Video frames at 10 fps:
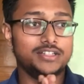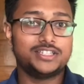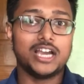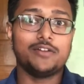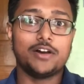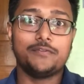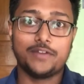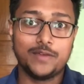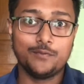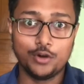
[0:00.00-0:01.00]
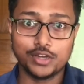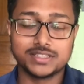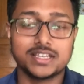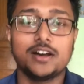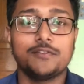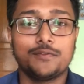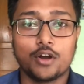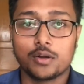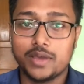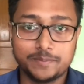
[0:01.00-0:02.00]
Java frameworks
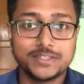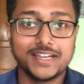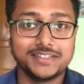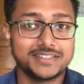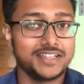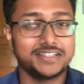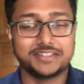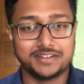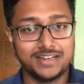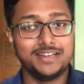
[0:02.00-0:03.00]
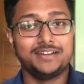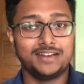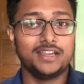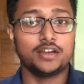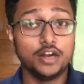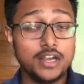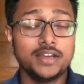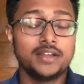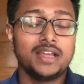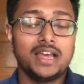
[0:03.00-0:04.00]
for websites. It's really good,
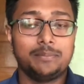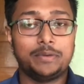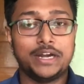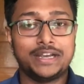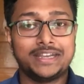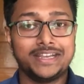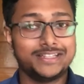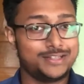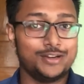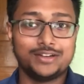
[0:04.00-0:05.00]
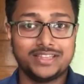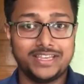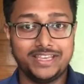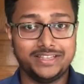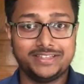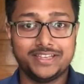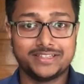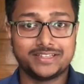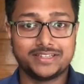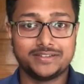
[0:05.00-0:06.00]
but it's not the
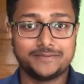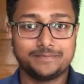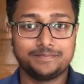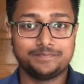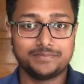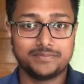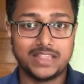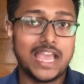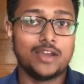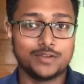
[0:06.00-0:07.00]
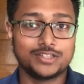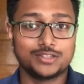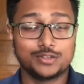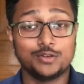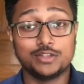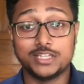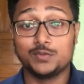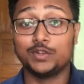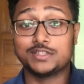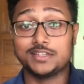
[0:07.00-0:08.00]
easiest language. So this
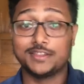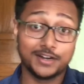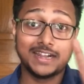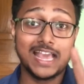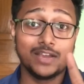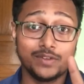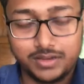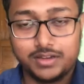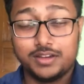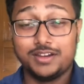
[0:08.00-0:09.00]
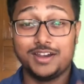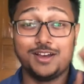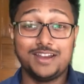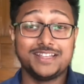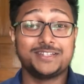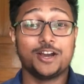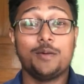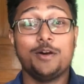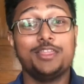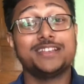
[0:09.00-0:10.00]
was the third language. Now let's talk
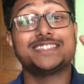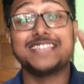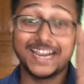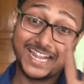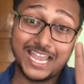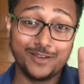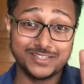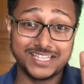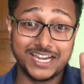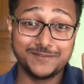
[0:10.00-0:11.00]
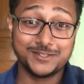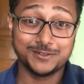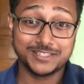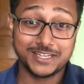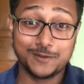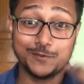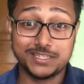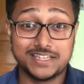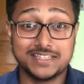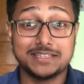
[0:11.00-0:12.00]
about the second language that I've chosen,
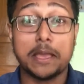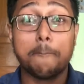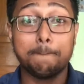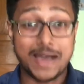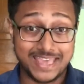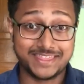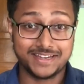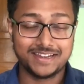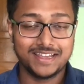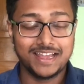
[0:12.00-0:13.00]
which is Python.